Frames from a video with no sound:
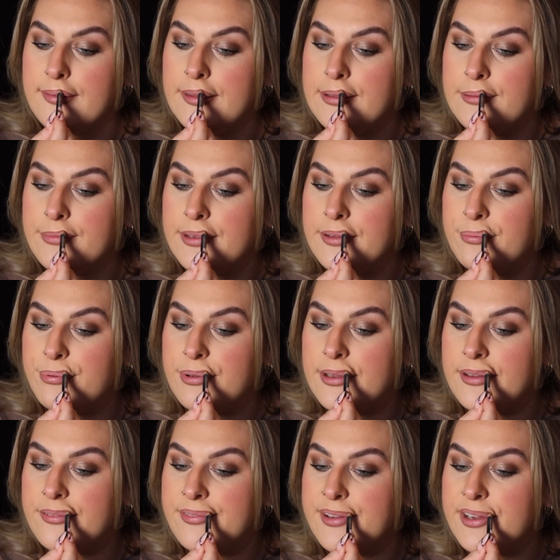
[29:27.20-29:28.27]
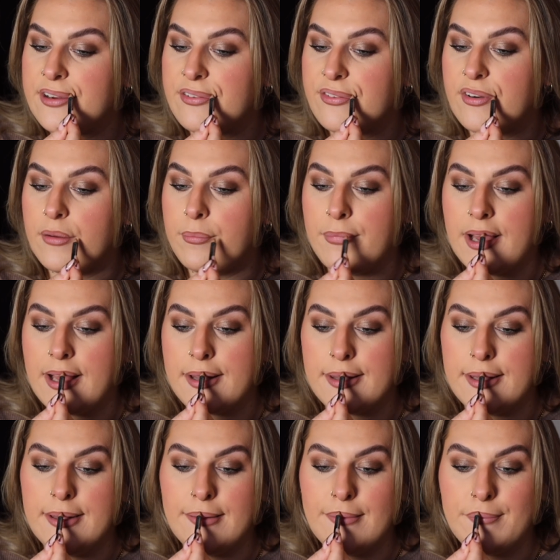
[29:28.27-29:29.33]
lip is perfect for a matte
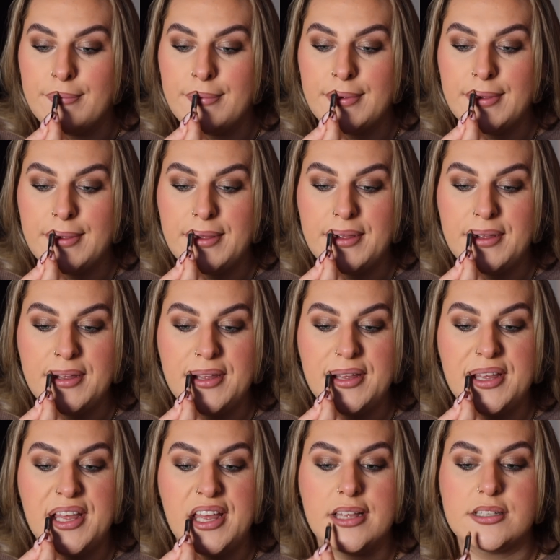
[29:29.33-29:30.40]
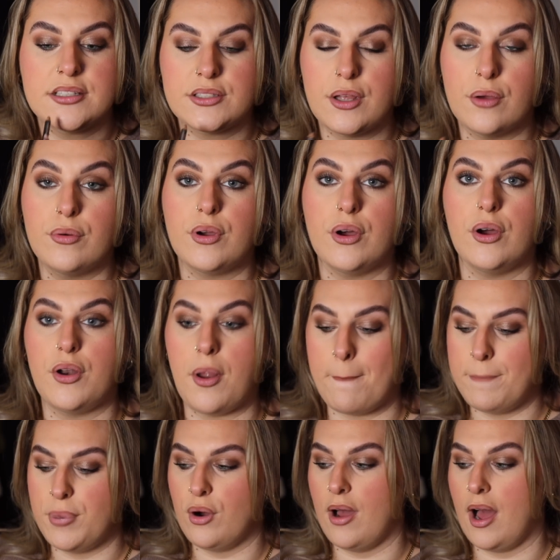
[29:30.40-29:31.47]
lip. It's so good,
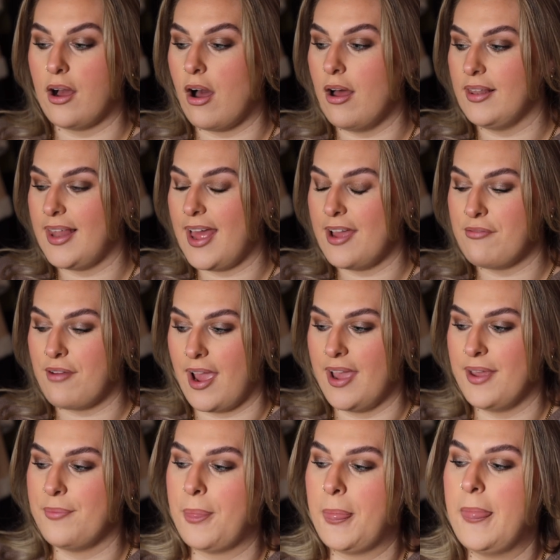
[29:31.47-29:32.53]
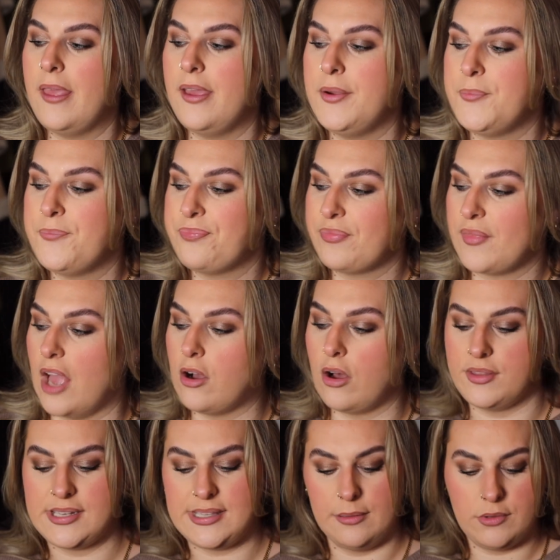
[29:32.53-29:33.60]
but I can't lie, right? I
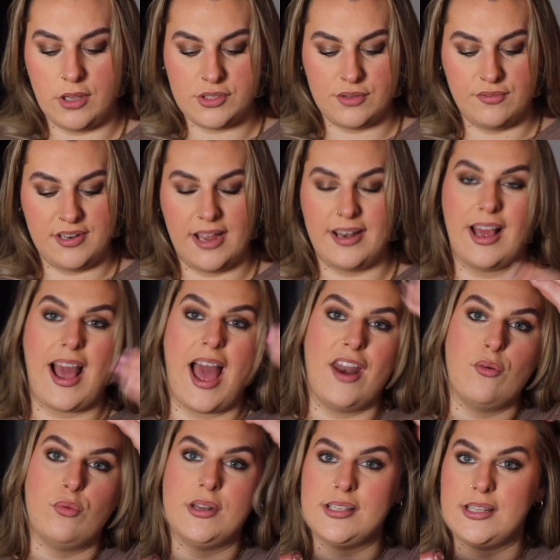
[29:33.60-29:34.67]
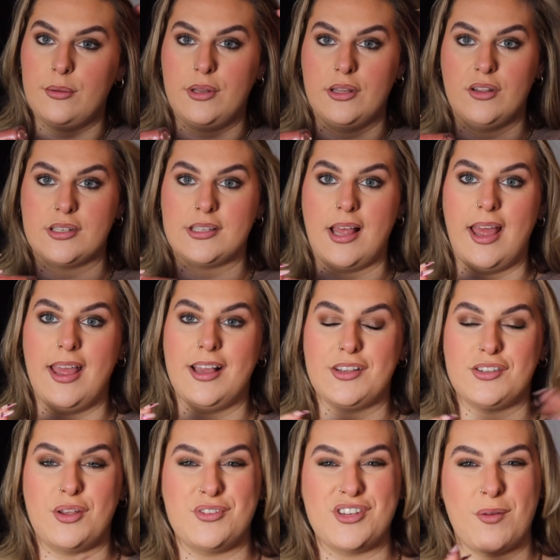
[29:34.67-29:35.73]
got this lip gloss the other day and I kinda wanna see what it looks like.
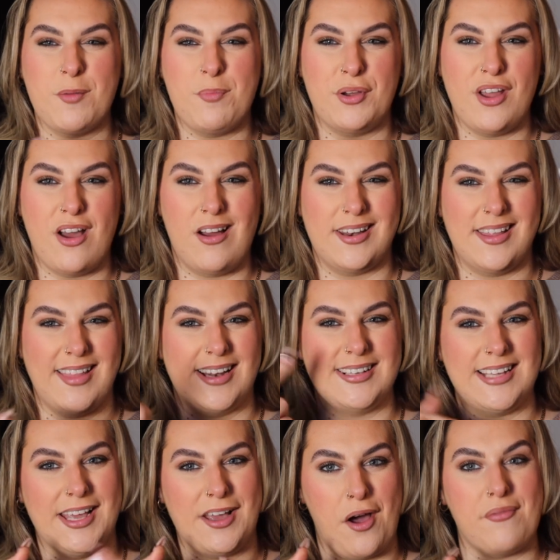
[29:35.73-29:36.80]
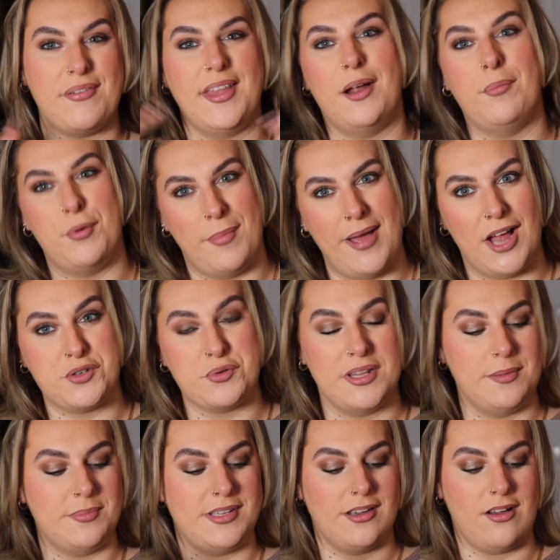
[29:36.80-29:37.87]
So shall we put it on and then take it off and then I'll put my actual
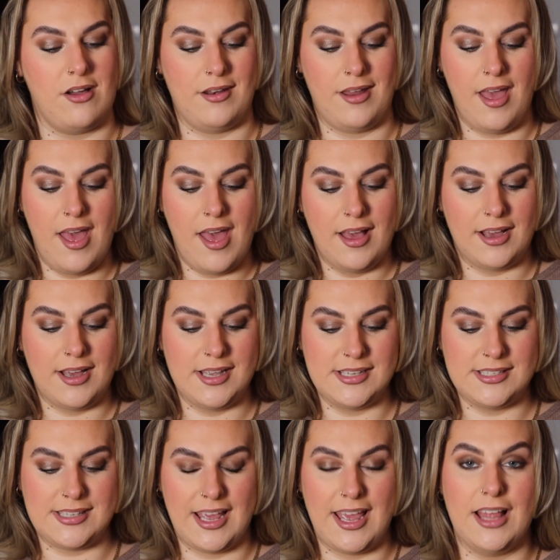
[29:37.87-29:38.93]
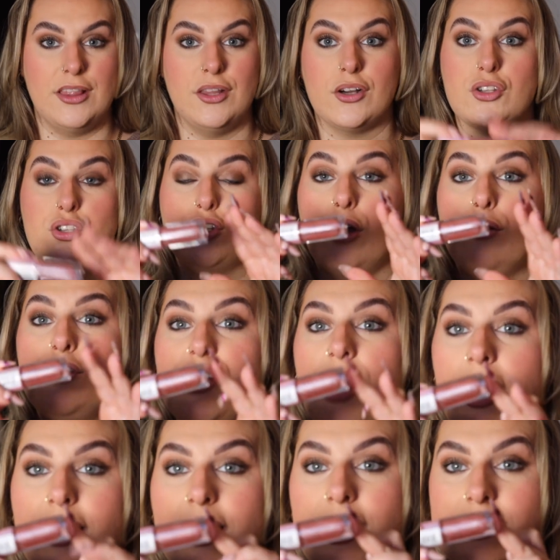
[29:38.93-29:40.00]
lipstick on? Cause it looks so
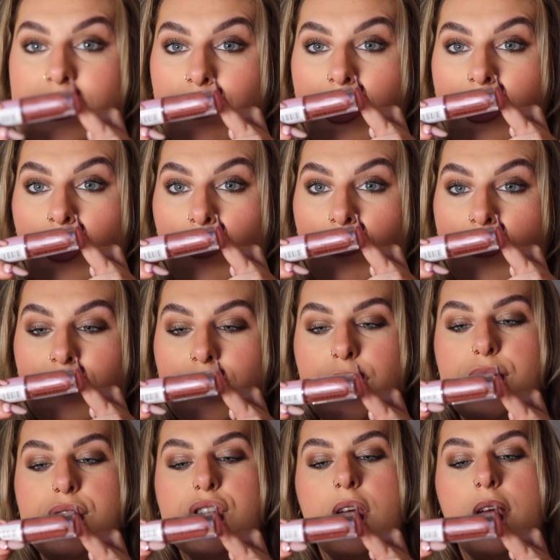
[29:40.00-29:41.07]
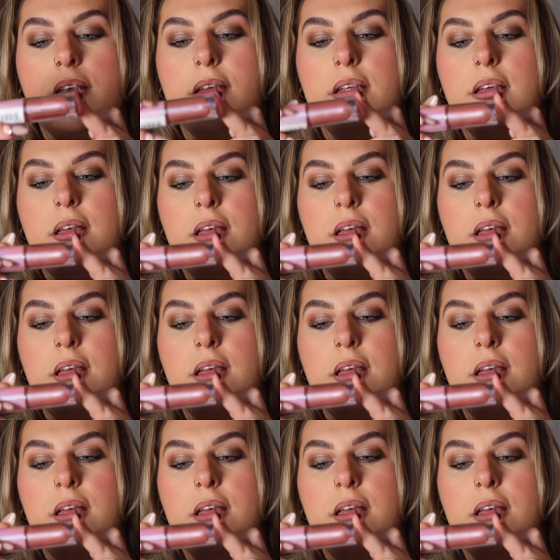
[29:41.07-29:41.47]
shiny. It's the Makeup Revolution